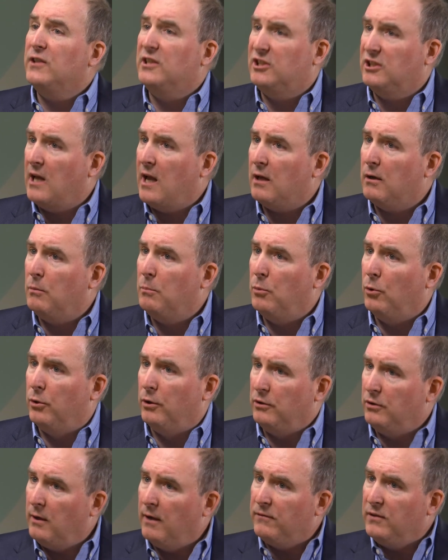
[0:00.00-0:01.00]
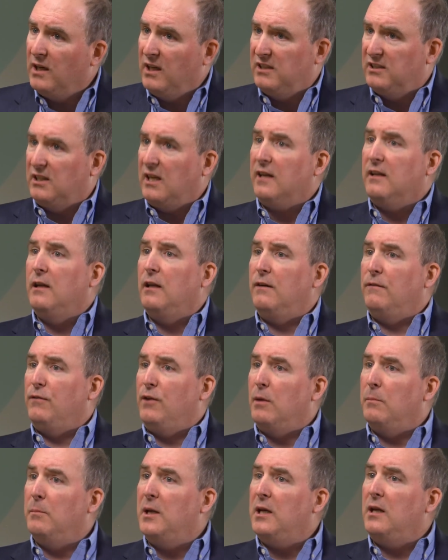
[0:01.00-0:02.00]
a shadow board? Do you have an executive
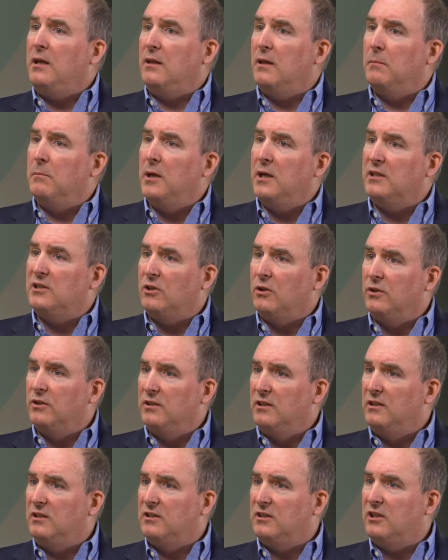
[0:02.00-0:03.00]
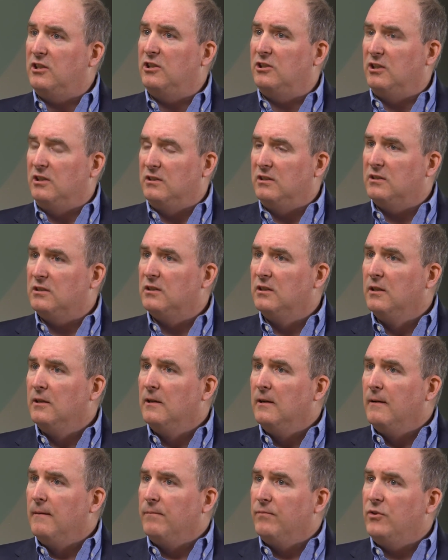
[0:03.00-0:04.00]
committee that makes all the decisions?
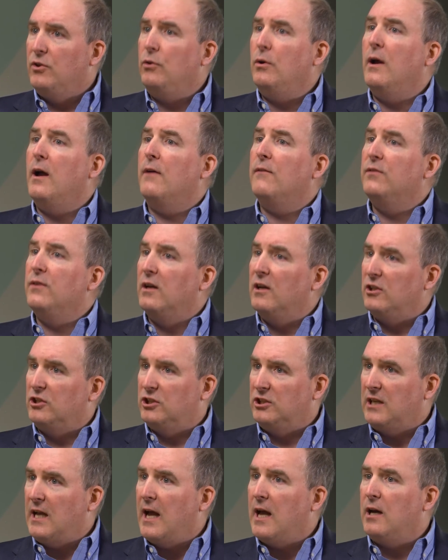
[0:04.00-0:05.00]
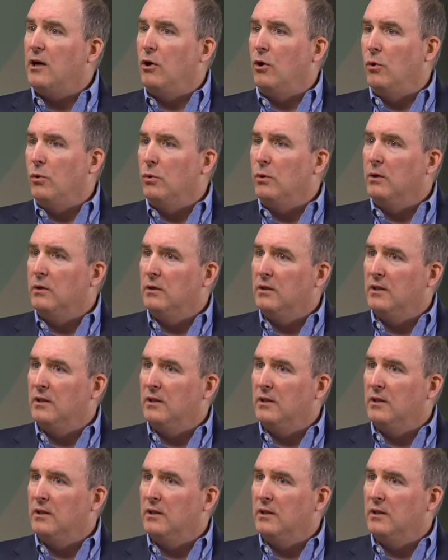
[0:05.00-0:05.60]
Do you have a shadow